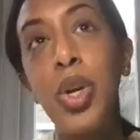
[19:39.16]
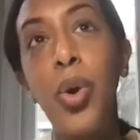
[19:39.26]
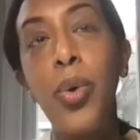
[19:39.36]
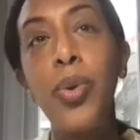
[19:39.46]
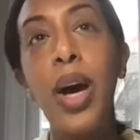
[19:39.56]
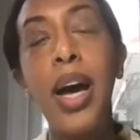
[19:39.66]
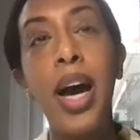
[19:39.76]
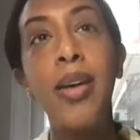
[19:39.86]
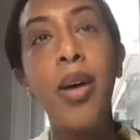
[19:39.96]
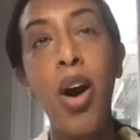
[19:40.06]
you know,
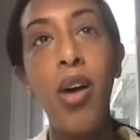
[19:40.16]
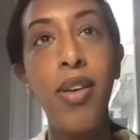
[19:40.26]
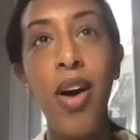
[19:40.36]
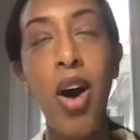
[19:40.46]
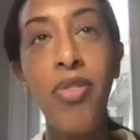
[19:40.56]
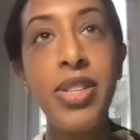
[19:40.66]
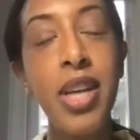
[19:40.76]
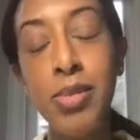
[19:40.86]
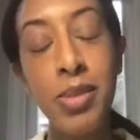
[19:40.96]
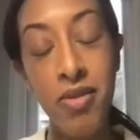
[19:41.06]
I'll
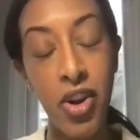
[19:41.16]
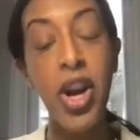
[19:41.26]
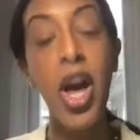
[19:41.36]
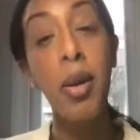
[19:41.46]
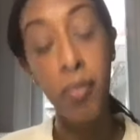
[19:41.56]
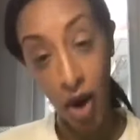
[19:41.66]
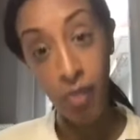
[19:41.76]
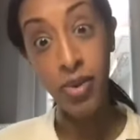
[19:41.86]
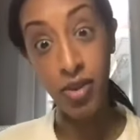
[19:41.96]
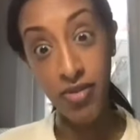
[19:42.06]
oftentimes I'm a very
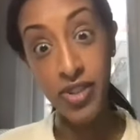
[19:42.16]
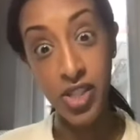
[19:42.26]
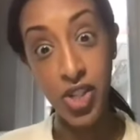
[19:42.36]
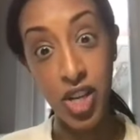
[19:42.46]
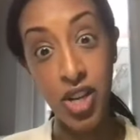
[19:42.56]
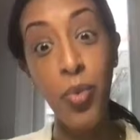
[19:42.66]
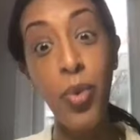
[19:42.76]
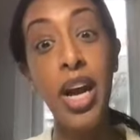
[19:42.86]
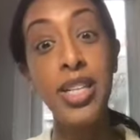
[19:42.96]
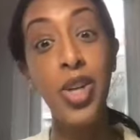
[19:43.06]
unpopular physician when I